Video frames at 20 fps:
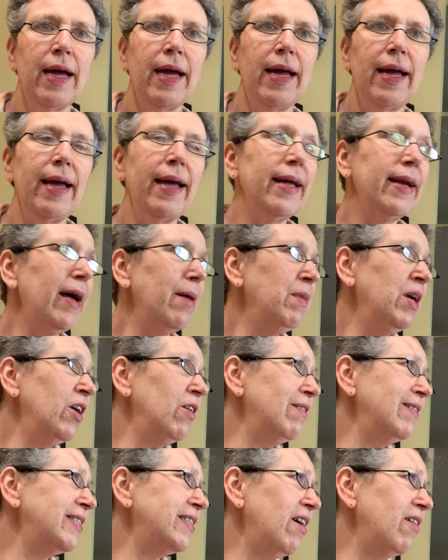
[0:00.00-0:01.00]
And I'm
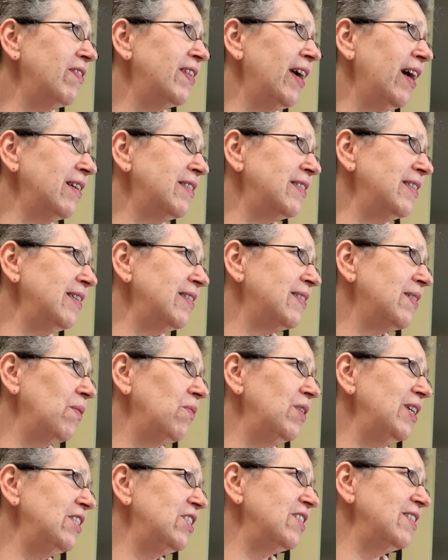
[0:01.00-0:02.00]
here in South Texas, and
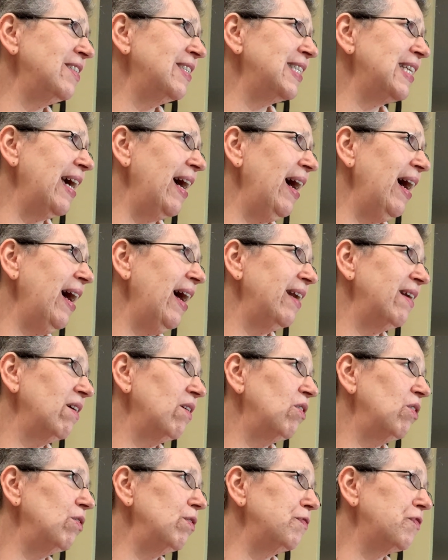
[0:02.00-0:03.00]
we just had a
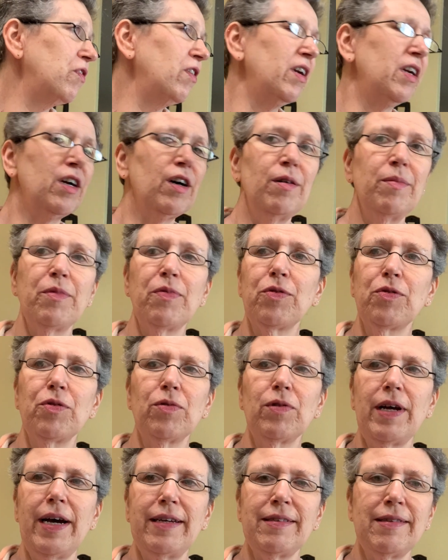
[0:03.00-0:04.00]
cold front come through
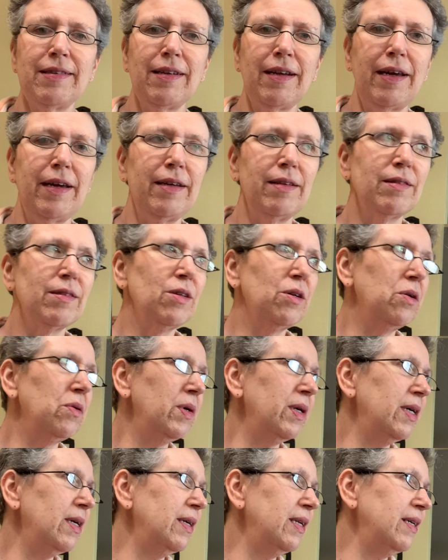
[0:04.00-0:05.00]
last night. So
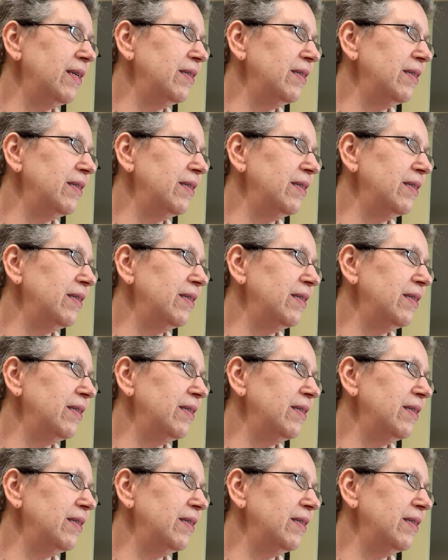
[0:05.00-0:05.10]
it